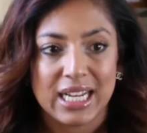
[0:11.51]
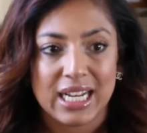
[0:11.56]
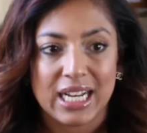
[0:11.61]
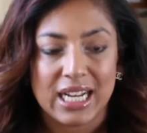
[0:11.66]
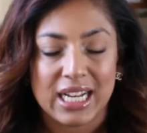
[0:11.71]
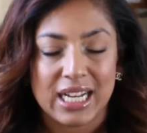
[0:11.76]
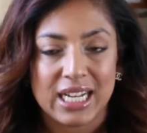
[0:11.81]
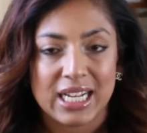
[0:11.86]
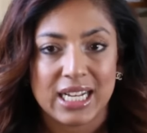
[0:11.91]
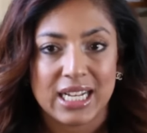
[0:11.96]

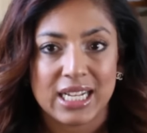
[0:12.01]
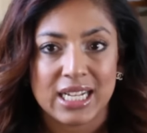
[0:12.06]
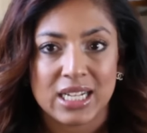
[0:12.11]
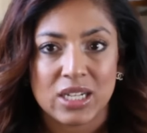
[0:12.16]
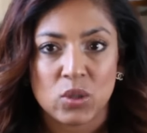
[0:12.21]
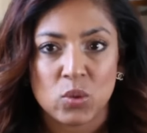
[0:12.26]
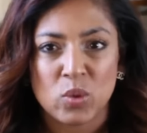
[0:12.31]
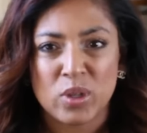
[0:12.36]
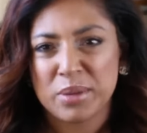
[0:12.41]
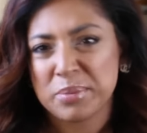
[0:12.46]

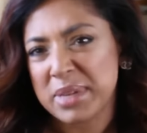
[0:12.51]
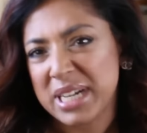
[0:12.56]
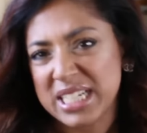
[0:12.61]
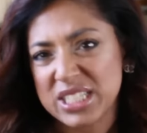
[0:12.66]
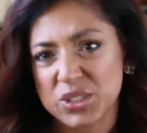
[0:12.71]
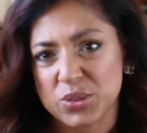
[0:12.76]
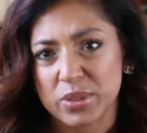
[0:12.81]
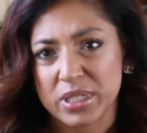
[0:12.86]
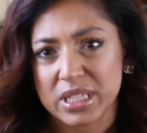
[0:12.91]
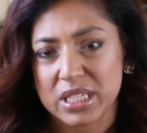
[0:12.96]
What am I
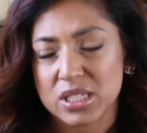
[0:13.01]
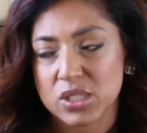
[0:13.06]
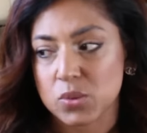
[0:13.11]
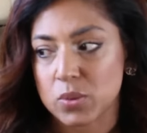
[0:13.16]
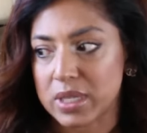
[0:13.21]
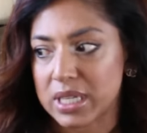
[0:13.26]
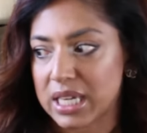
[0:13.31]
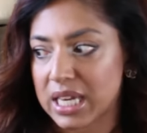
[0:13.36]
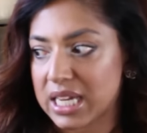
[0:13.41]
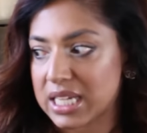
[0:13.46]
doing this
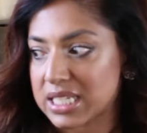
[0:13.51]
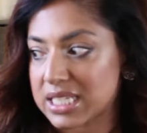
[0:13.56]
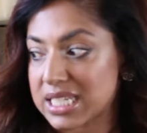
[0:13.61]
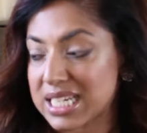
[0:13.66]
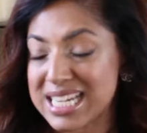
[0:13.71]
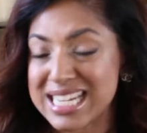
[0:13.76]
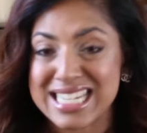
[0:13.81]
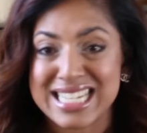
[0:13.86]
weekend?